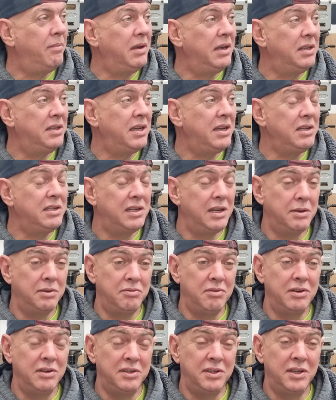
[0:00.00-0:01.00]
Essentially, it was
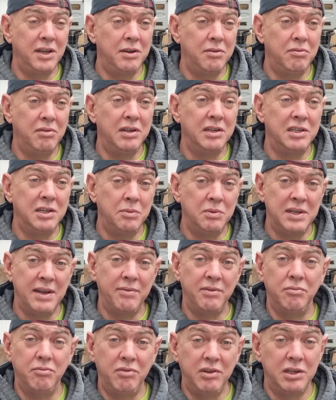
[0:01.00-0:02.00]
running so rich it was
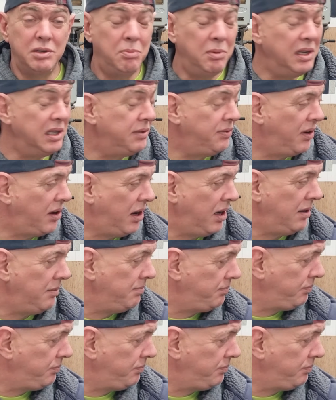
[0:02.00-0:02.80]
having a rich misfire.